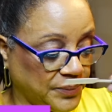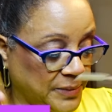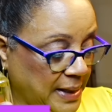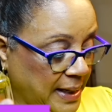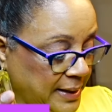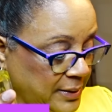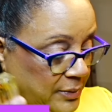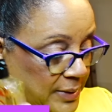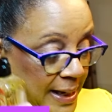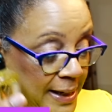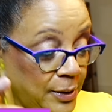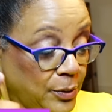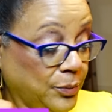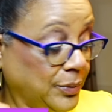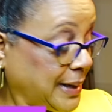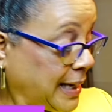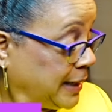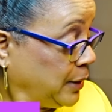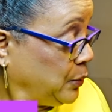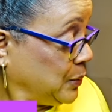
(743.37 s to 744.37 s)
I
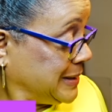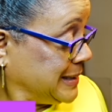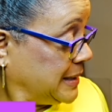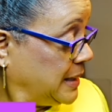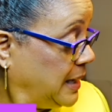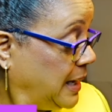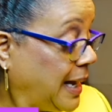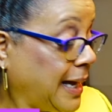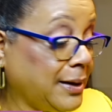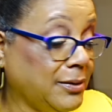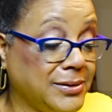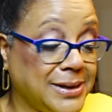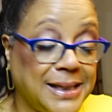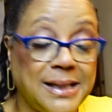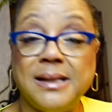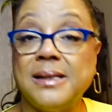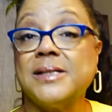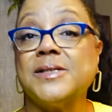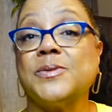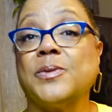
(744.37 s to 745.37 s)
don't
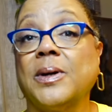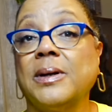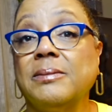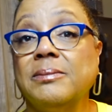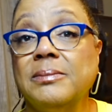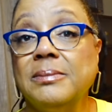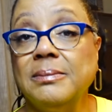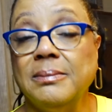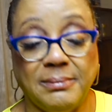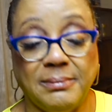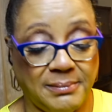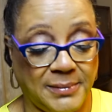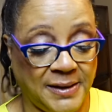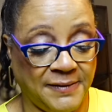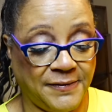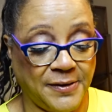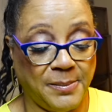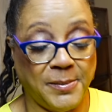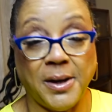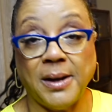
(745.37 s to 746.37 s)
need this one,
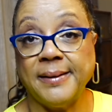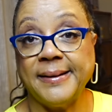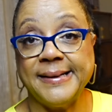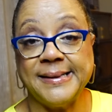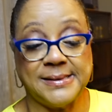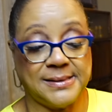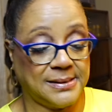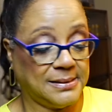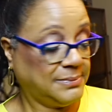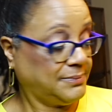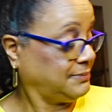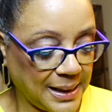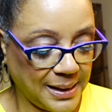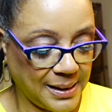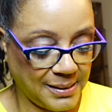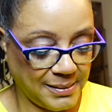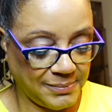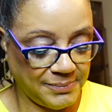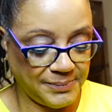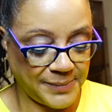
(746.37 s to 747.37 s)
if I'm honest.
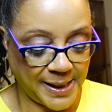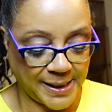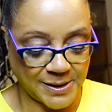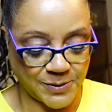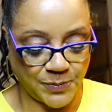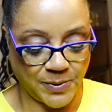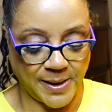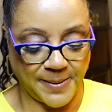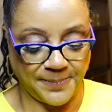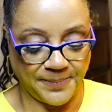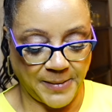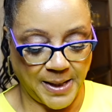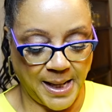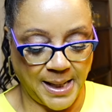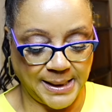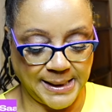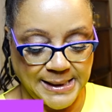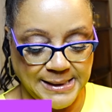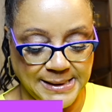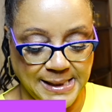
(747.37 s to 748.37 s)
Oh, next one,
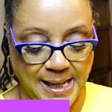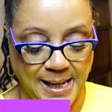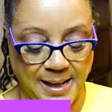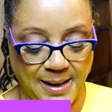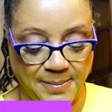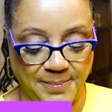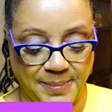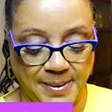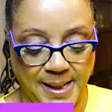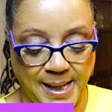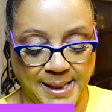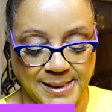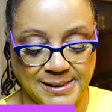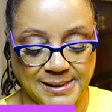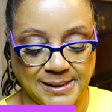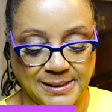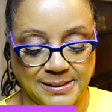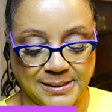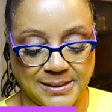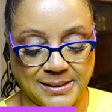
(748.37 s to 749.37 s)
Elie Saab
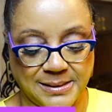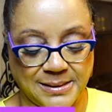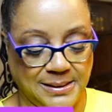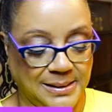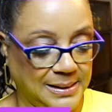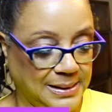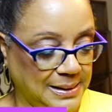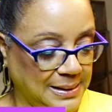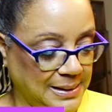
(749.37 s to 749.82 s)
Essence